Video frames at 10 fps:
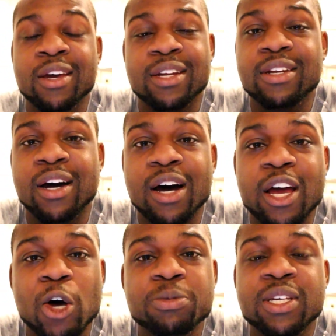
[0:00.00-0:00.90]
and
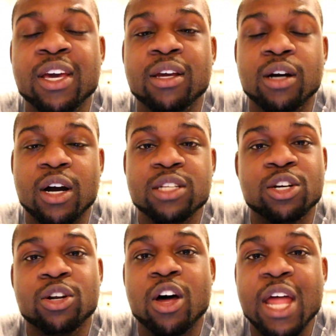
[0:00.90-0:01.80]
uh, helps kick uh,
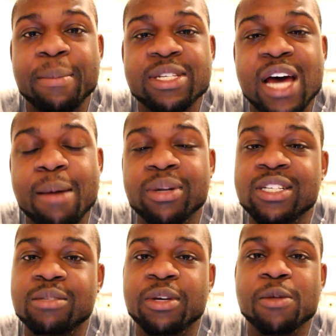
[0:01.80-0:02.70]
turn on that
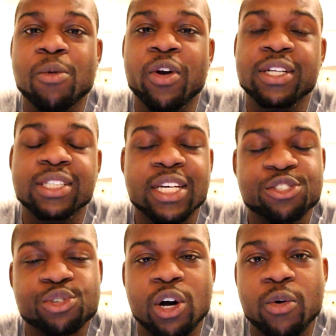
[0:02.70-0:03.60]
metabolism in the morning to
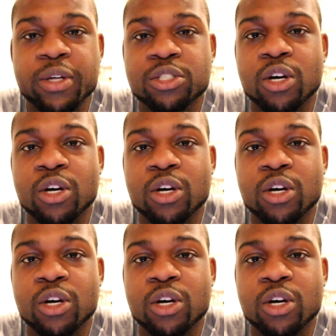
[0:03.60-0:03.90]
get you going.